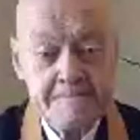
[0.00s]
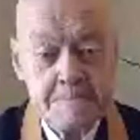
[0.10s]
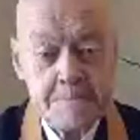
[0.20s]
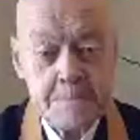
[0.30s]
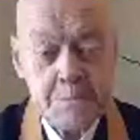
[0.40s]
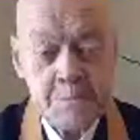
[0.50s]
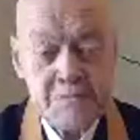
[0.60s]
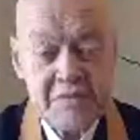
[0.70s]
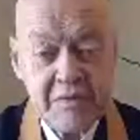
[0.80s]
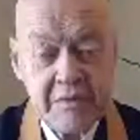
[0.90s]
suffering
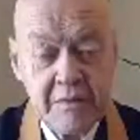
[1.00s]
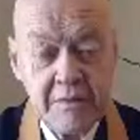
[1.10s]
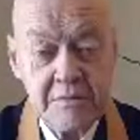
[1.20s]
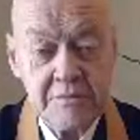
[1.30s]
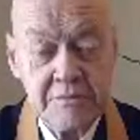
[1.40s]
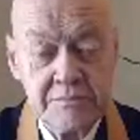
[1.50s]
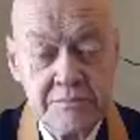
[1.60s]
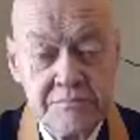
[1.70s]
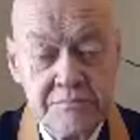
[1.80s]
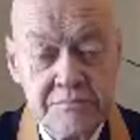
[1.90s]
of basically
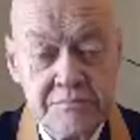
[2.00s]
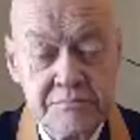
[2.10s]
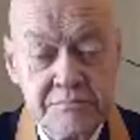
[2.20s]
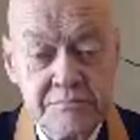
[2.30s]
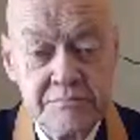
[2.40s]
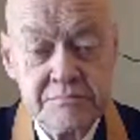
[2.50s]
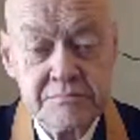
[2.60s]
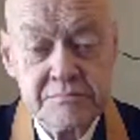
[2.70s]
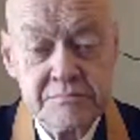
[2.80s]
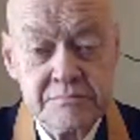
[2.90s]
everyone on earth right
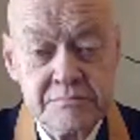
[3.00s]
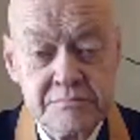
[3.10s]
now.